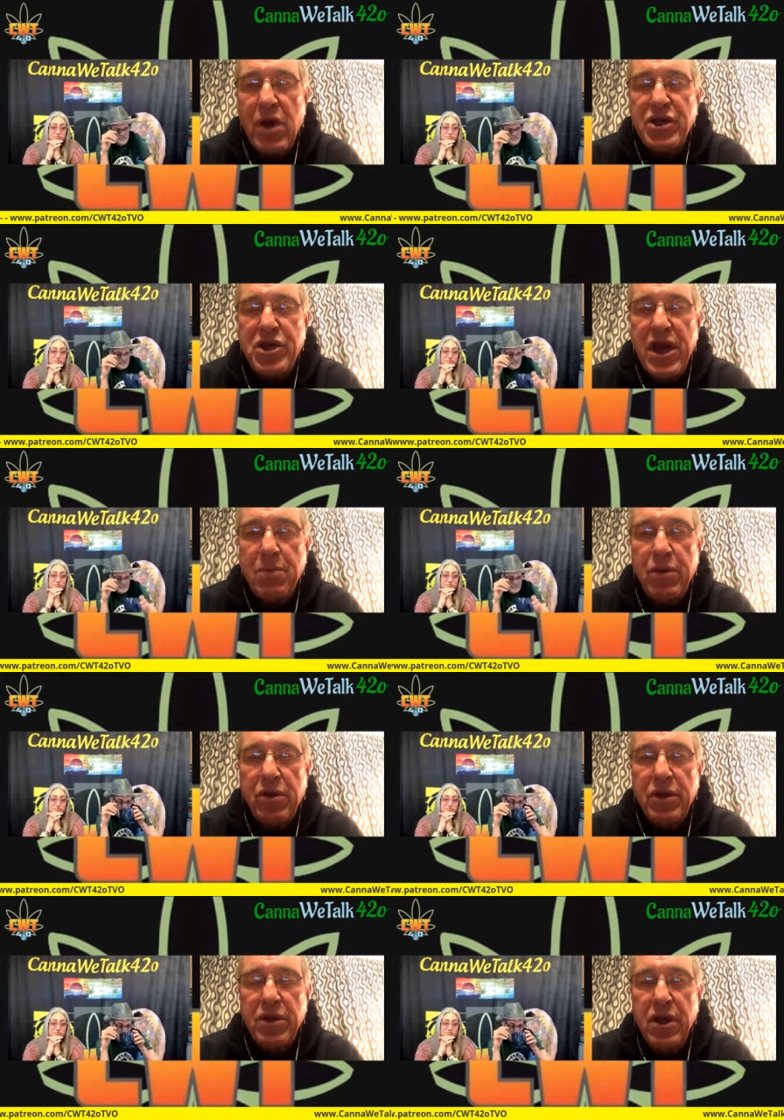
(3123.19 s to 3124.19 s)
Reichstag
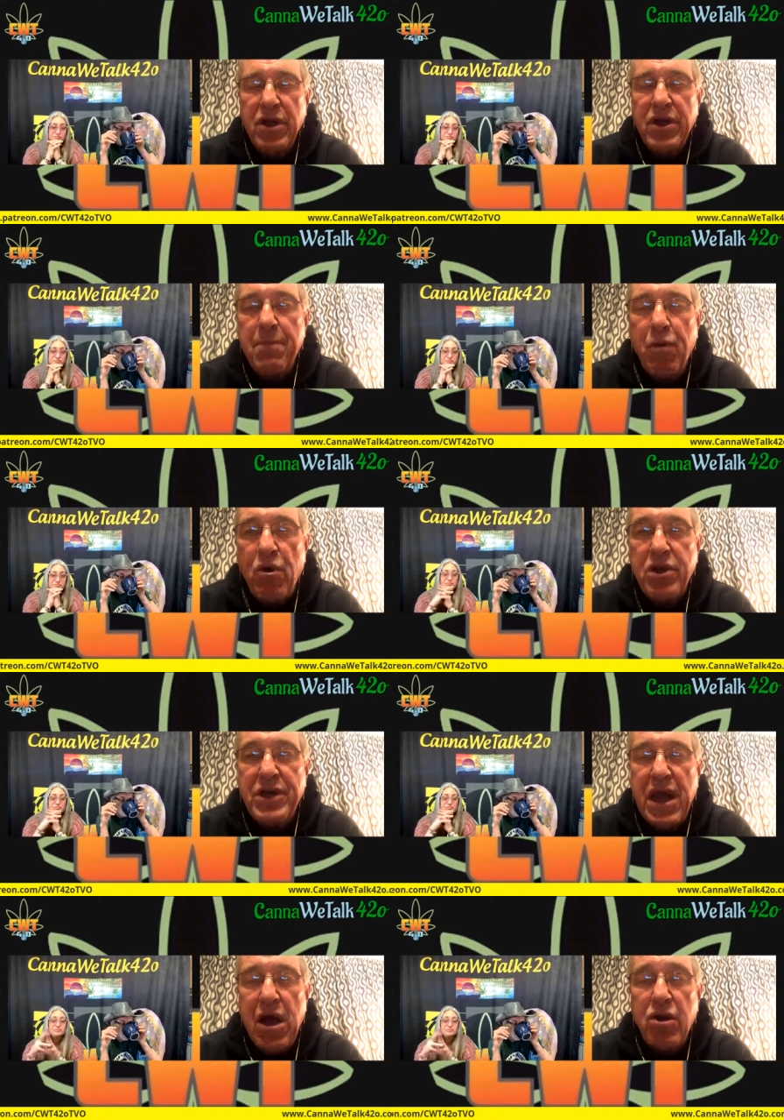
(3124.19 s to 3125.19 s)
building. They burned
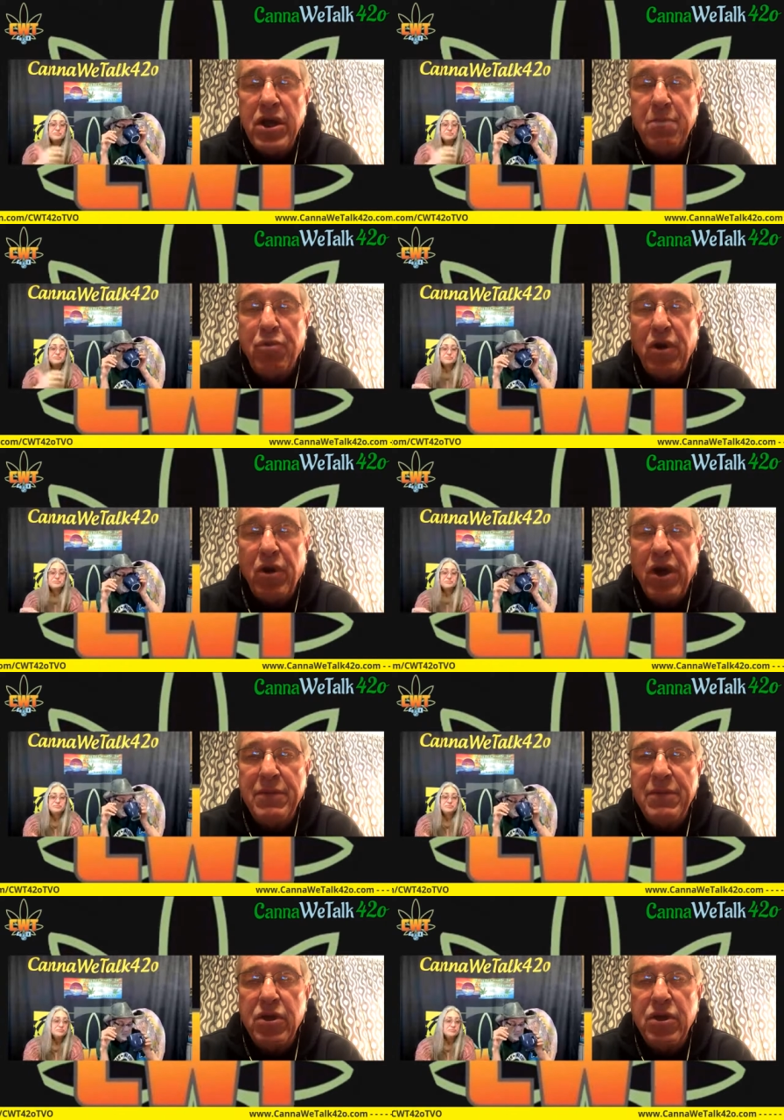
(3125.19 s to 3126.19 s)
it down and
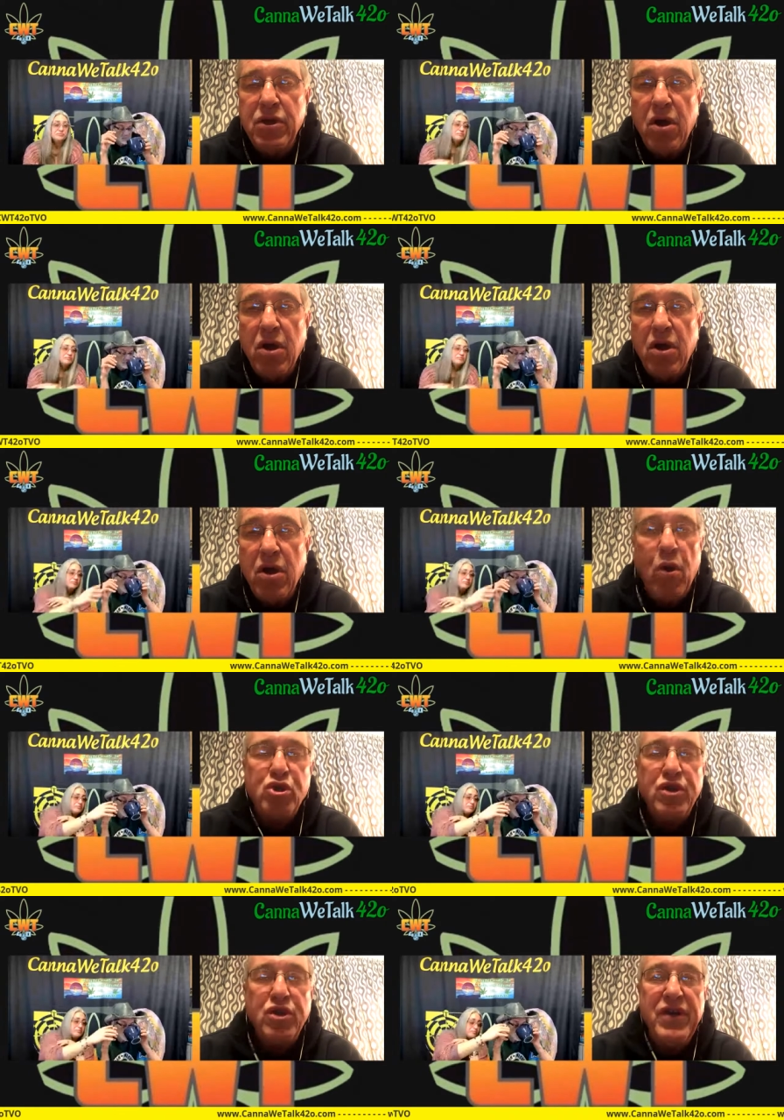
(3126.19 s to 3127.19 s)
blamed it on the
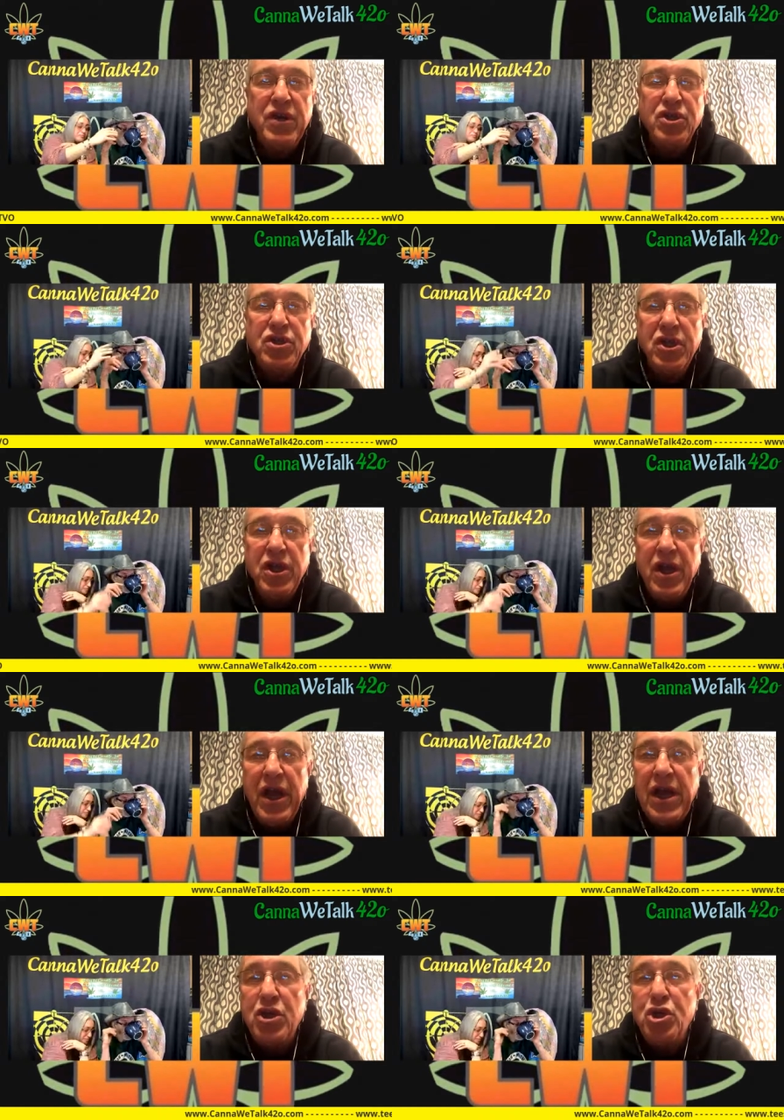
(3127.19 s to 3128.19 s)

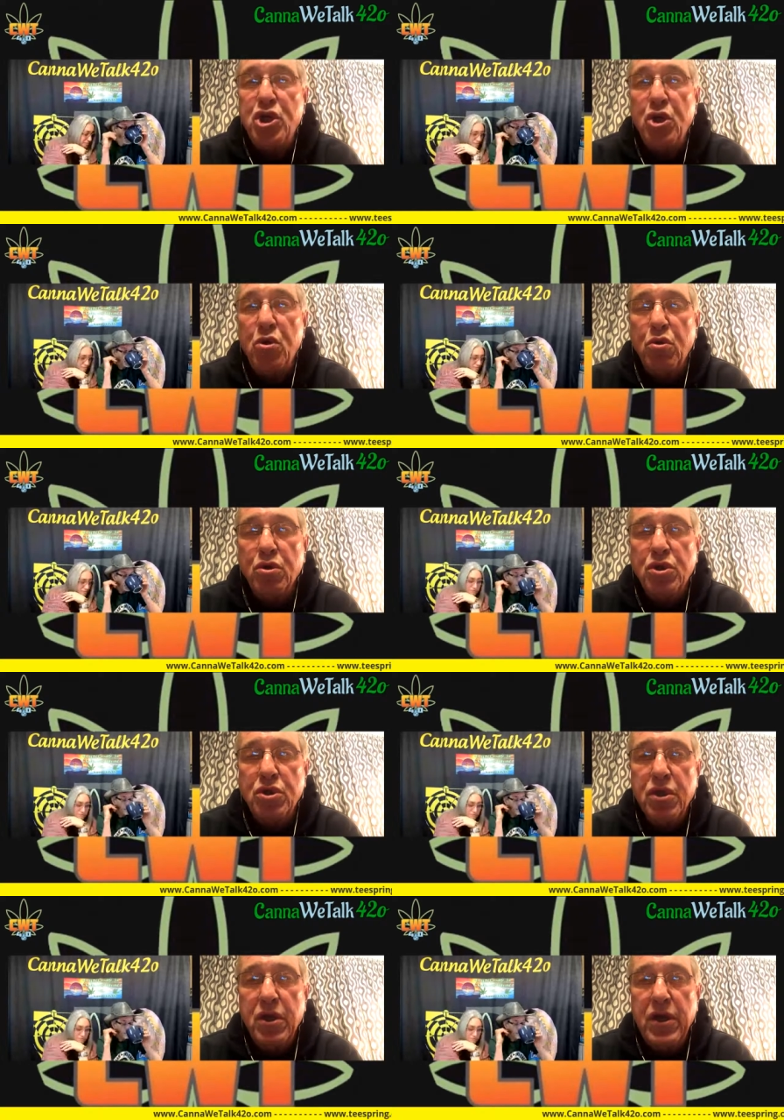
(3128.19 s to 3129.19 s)
Bolsheviks and
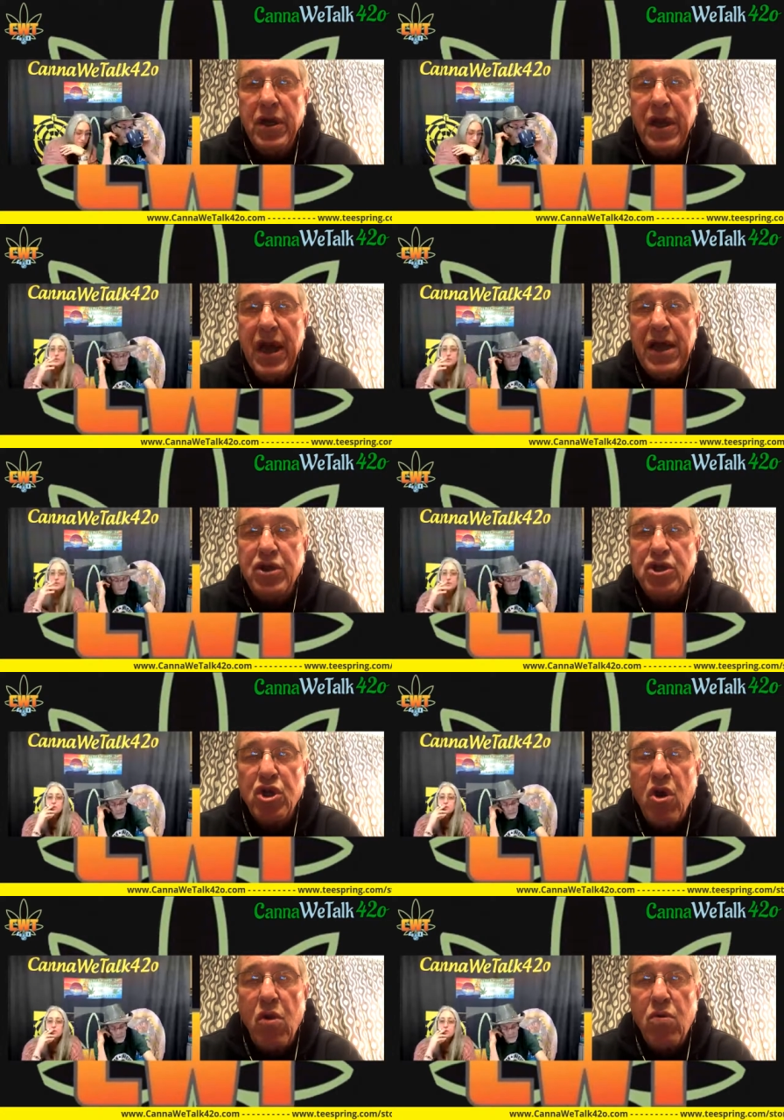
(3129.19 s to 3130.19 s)
Jews.
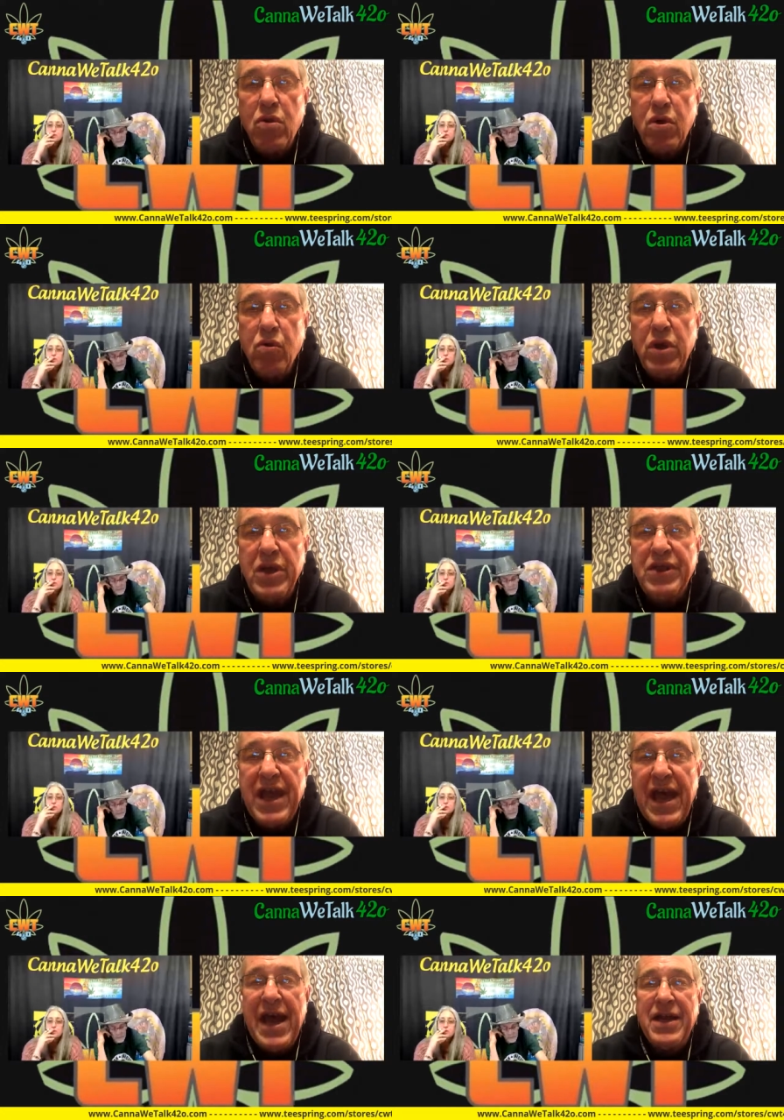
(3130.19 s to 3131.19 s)
And so
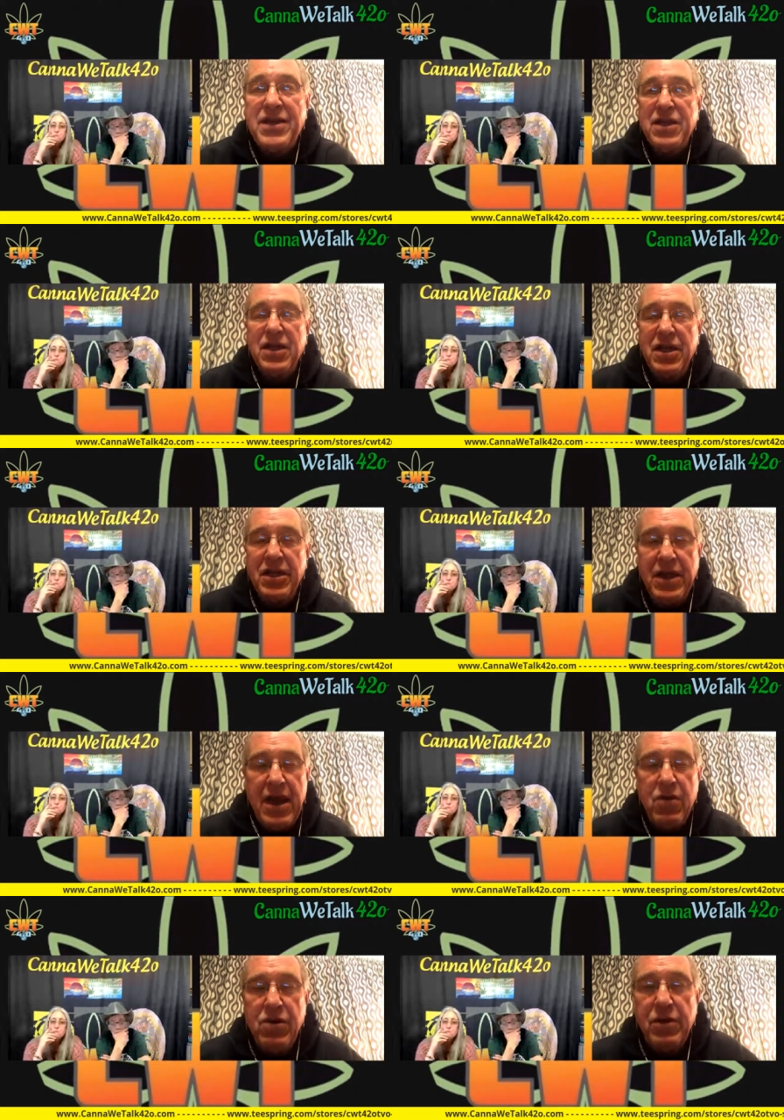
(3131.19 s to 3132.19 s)
with that,
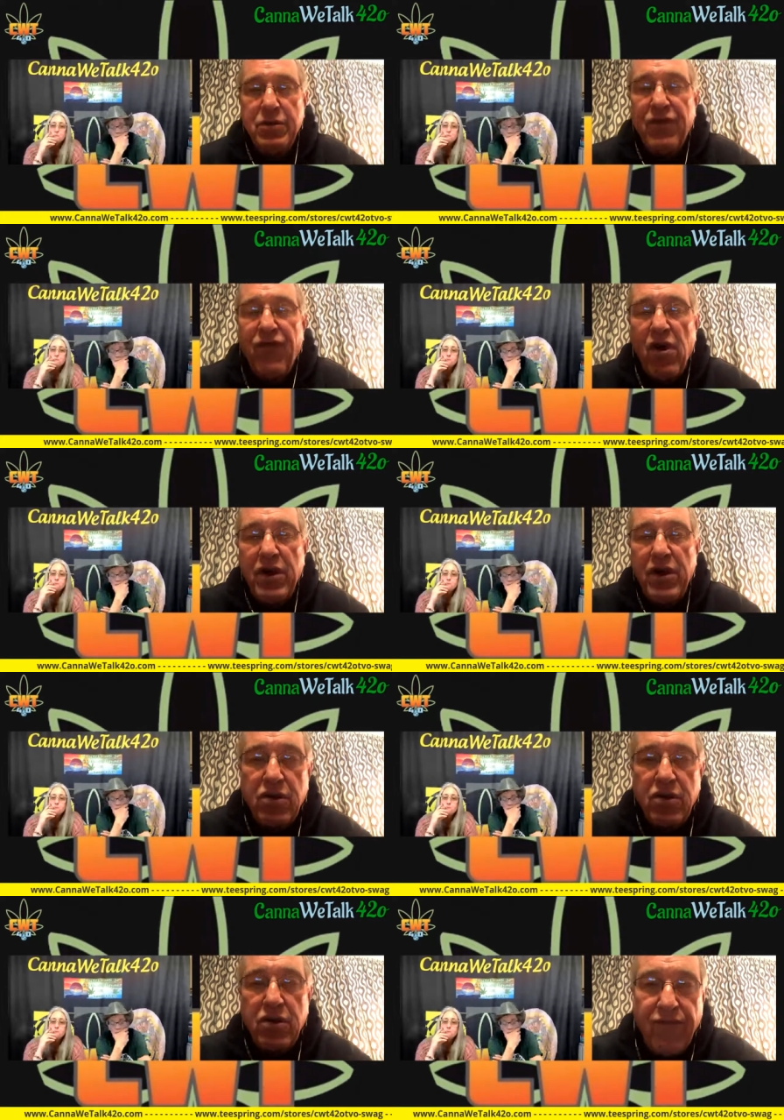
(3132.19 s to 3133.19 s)
it was a
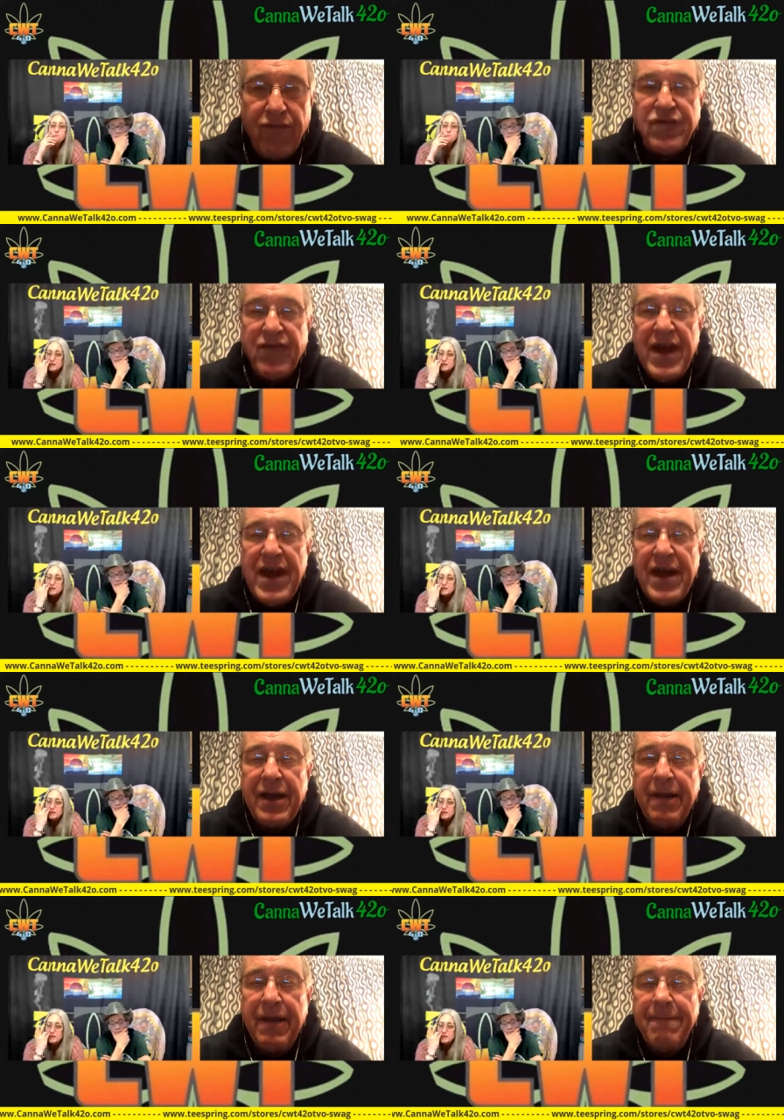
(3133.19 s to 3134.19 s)
false
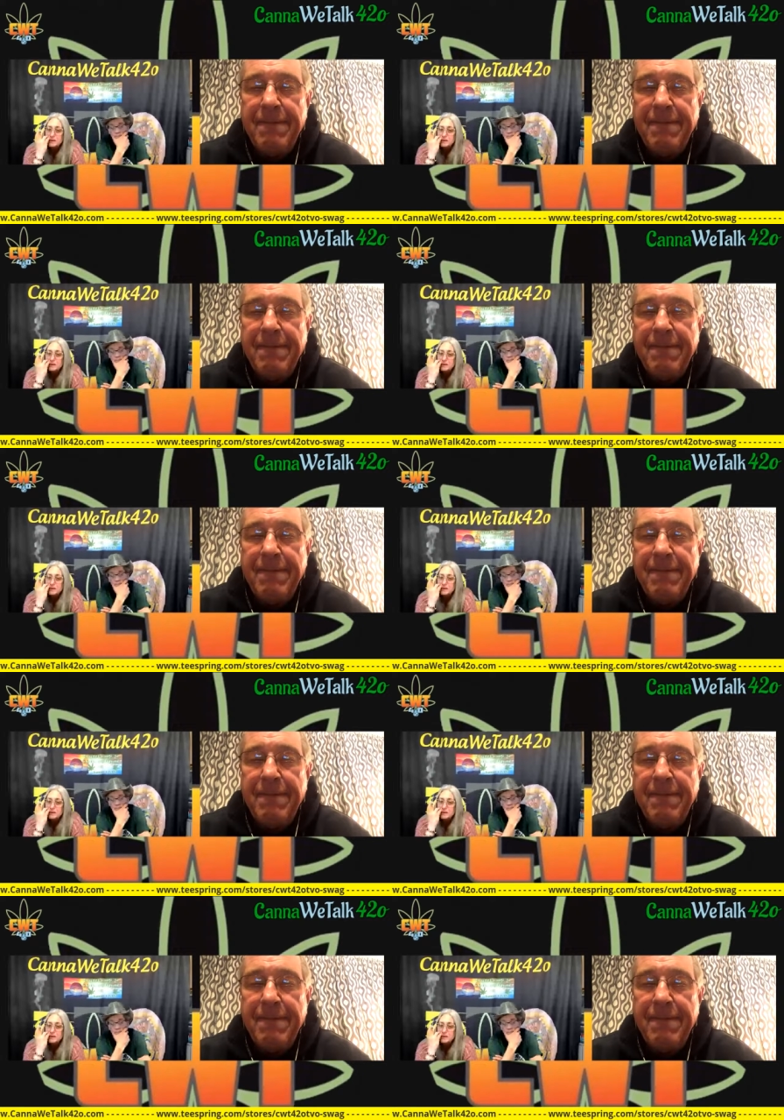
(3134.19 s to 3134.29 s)
flag